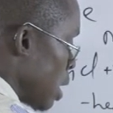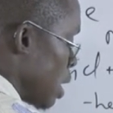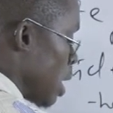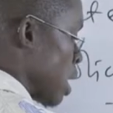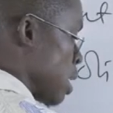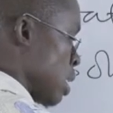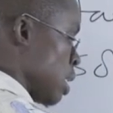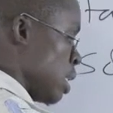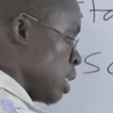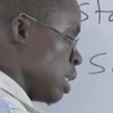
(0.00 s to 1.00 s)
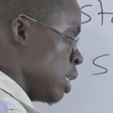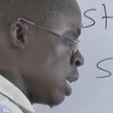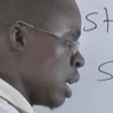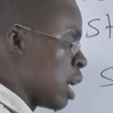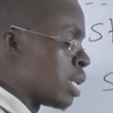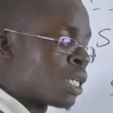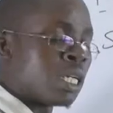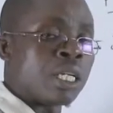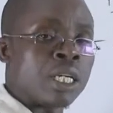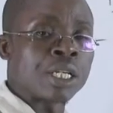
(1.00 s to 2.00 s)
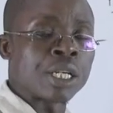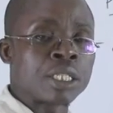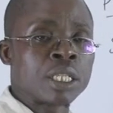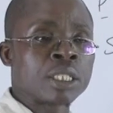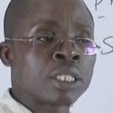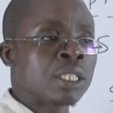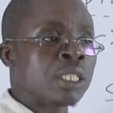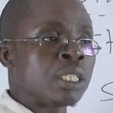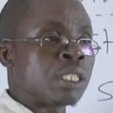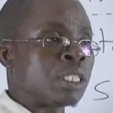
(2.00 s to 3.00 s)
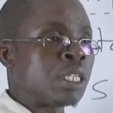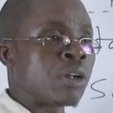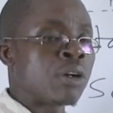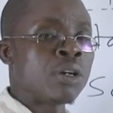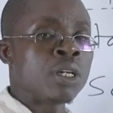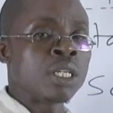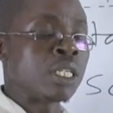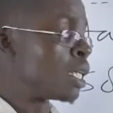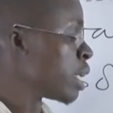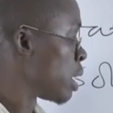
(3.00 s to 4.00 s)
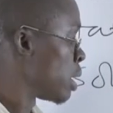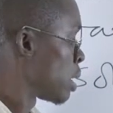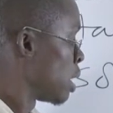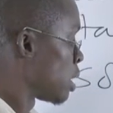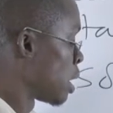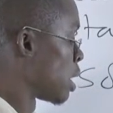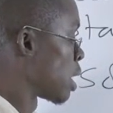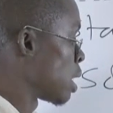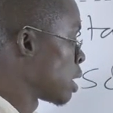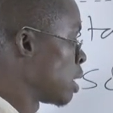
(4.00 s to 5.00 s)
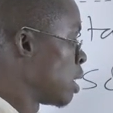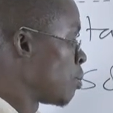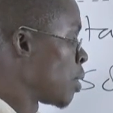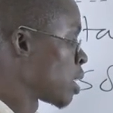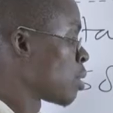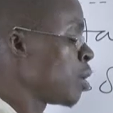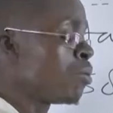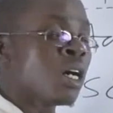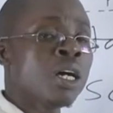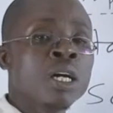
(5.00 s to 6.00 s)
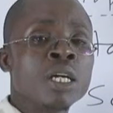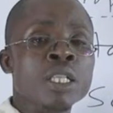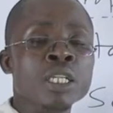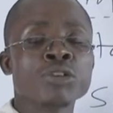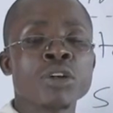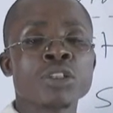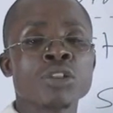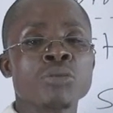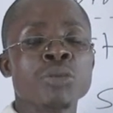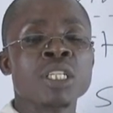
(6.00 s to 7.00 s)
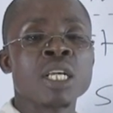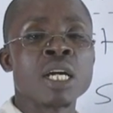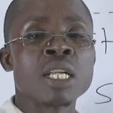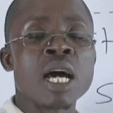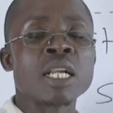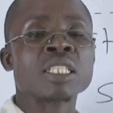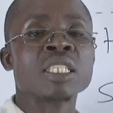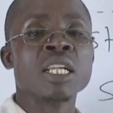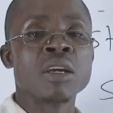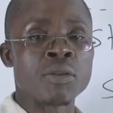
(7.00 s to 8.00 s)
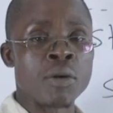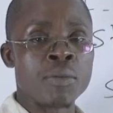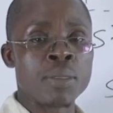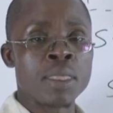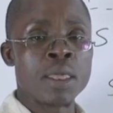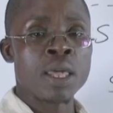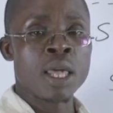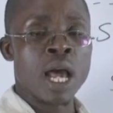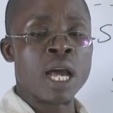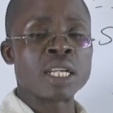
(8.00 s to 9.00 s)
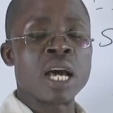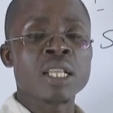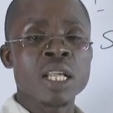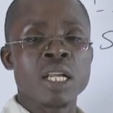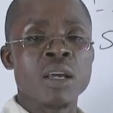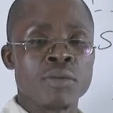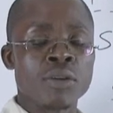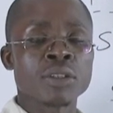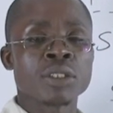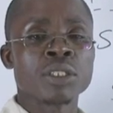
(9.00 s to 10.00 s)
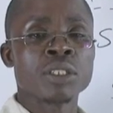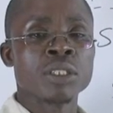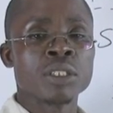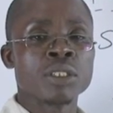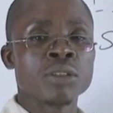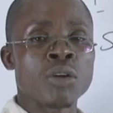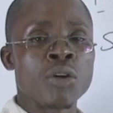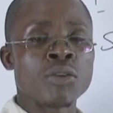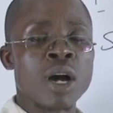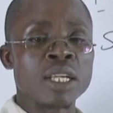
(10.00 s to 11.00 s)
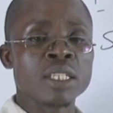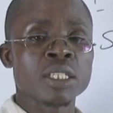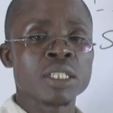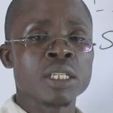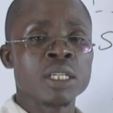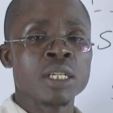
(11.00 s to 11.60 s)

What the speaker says: centigrade. Until it reaches 0 degrees centigrade. But remember, this one should be done at sea level. At other levels of height,